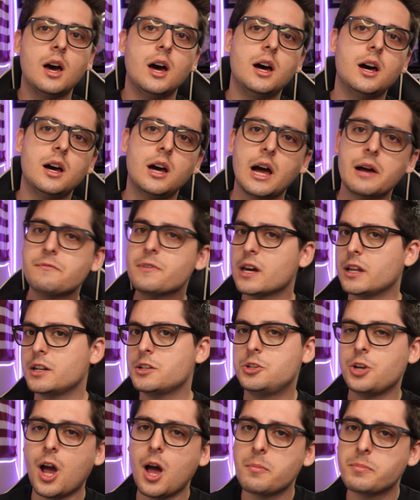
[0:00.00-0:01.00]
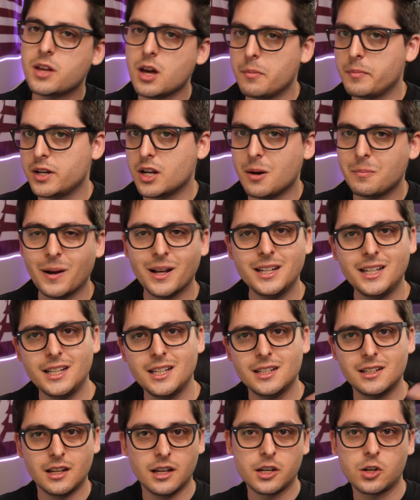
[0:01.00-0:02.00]
I've got a job coming up. I
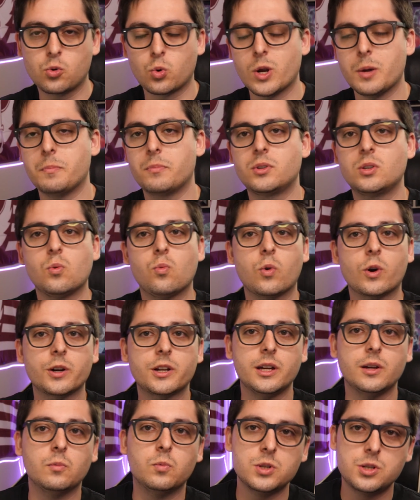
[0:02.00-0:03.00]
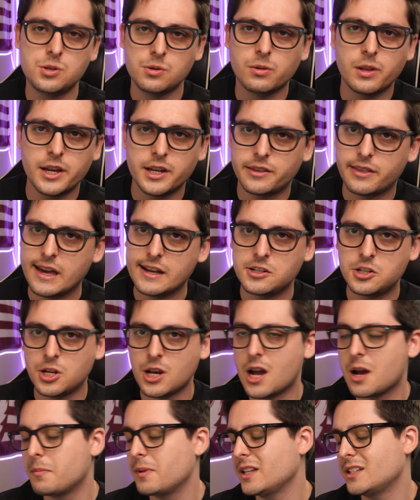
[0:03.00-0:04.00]
need a grip to work it. Would you like that
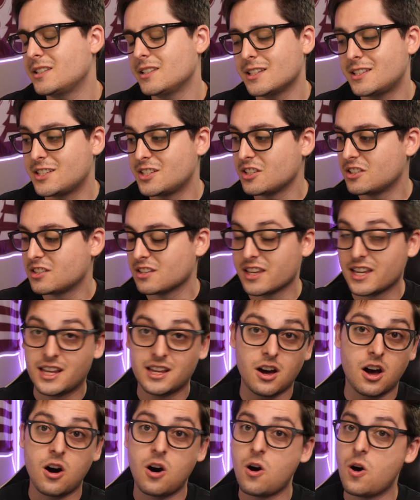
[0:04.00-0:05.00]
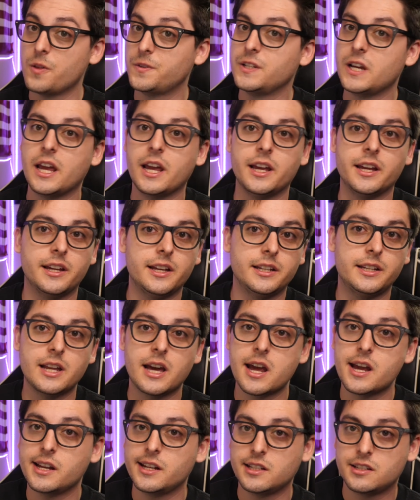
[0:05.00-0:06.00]
job? It's just like all day and
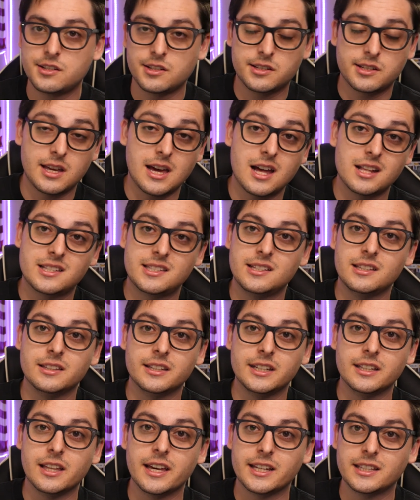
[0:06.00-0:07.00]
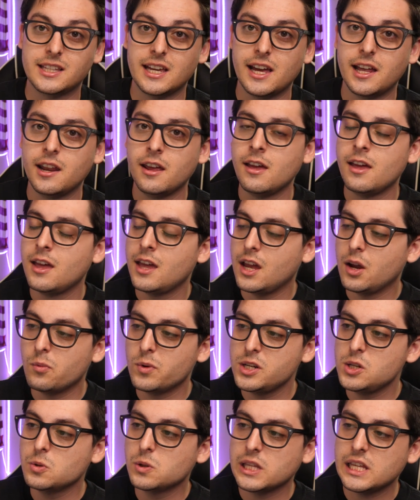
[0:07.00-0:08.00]
night. It's just constantly like that. And
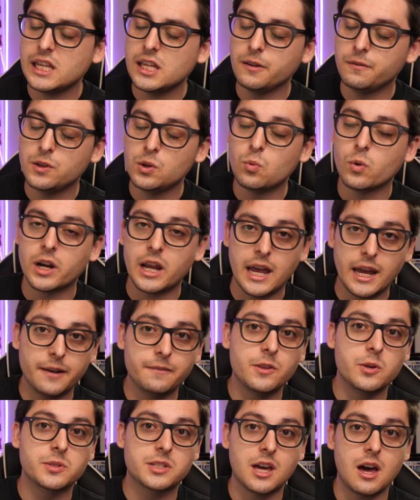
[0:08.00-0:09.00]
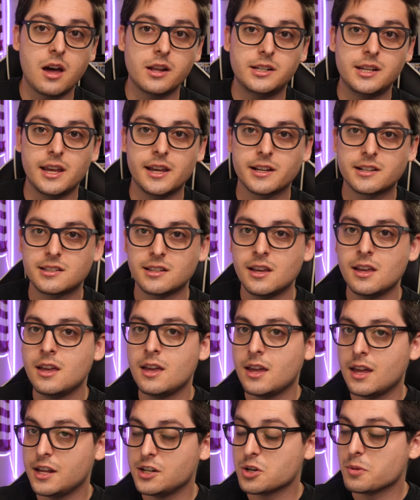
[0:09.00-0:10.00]
when you leave, you want to have those contacts
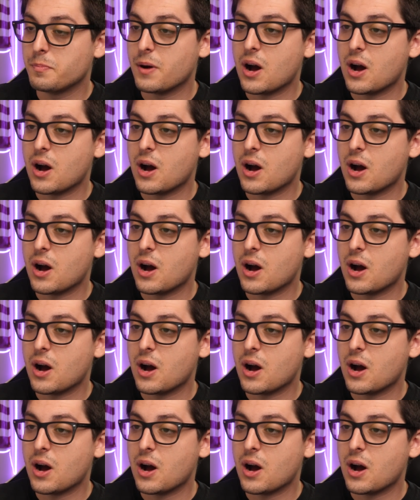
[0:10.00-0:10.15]
in your